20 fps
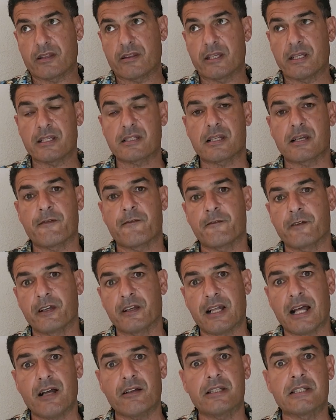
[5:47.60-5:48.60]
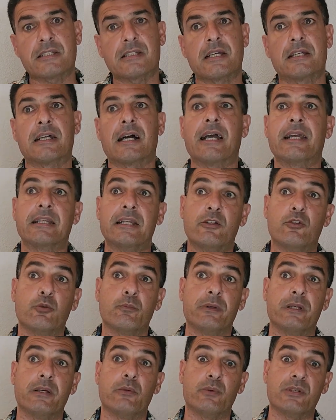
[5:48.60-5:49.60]
things I figured out is that I need
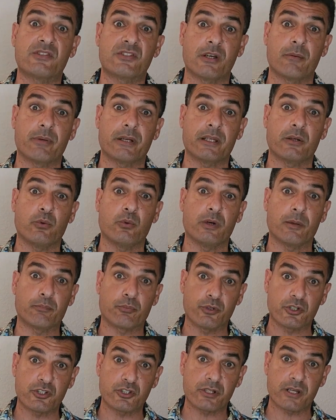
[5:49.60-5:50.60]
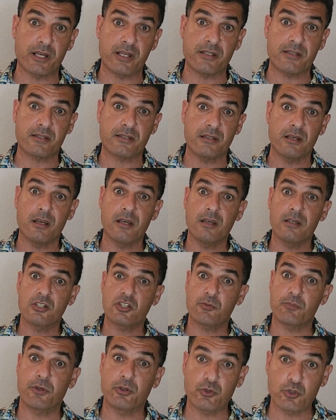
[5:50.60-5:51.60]
to be with somebody who appreciates
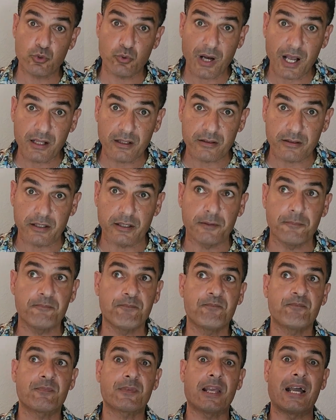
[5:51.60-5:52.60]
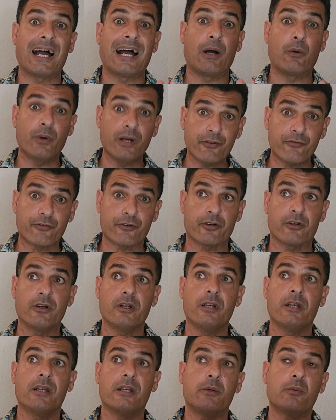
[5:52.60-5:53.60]
spirituality.
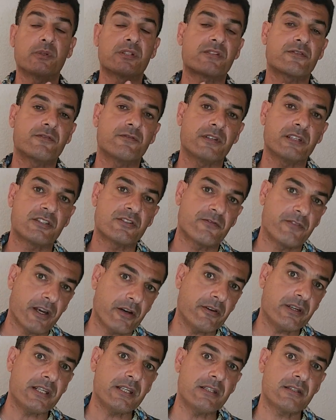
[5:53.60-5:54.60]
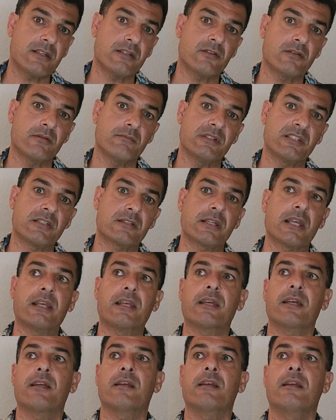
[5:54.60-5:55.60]
However, it's very easy to
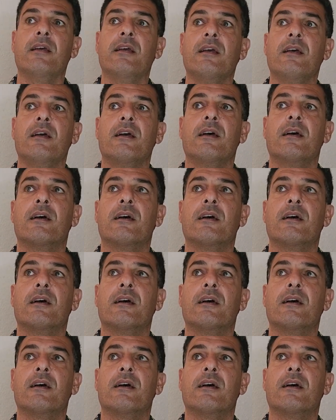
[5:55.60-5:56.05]
mistaken